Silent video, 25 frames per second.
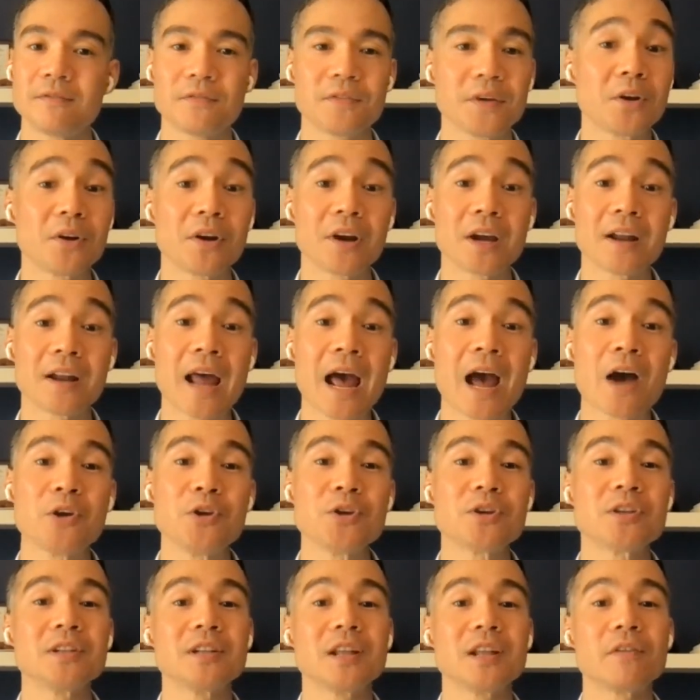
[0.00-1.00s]
figuring out how
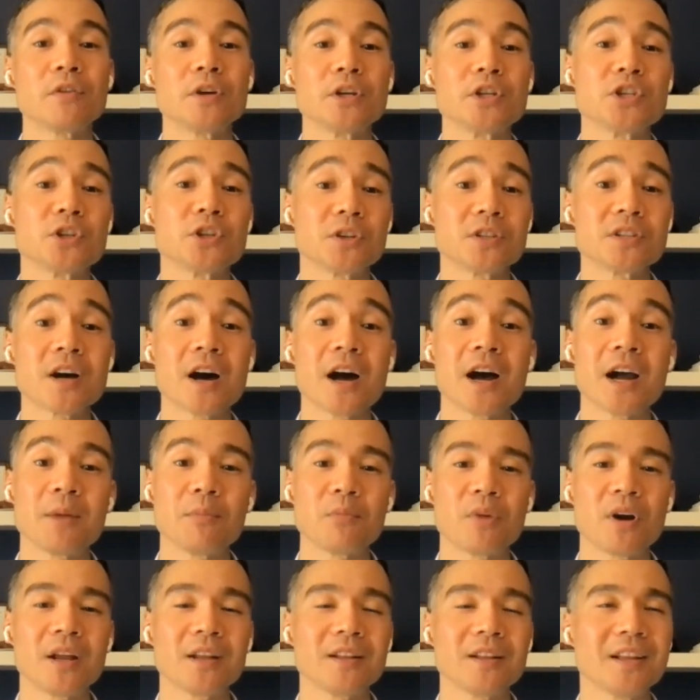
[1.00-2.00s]
you can leverage your
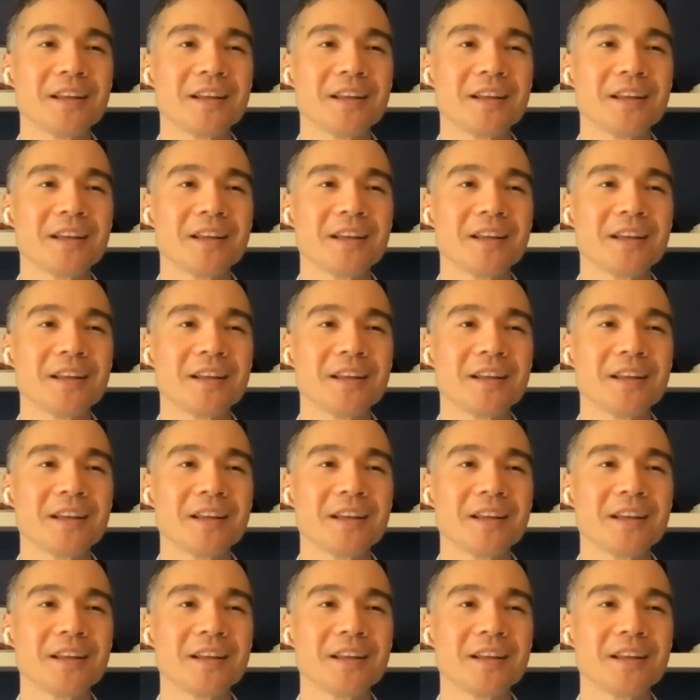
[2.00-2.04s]
time.